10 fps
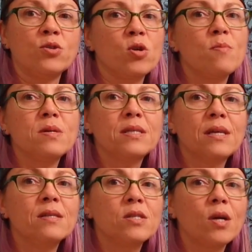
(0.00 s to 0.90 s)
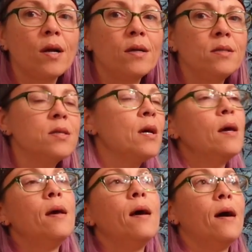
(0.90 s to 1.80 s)
trim is concerned.
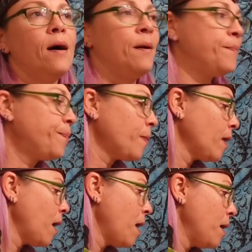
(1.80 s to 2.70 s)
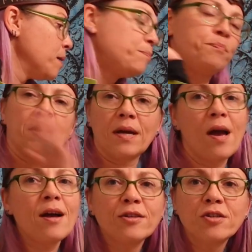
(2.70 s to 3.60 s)
But
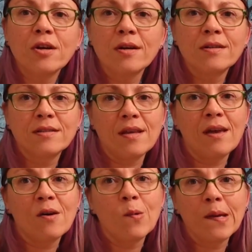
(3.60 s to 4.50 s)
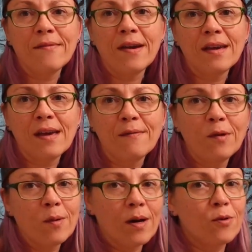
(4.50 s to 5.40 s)
gosh darn, does Inkle weaving give
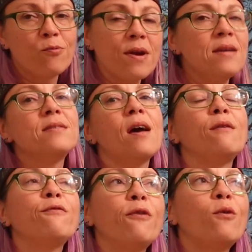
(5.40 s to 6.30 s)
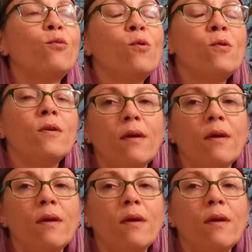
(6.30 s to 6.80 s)
you a great 10-foot rule.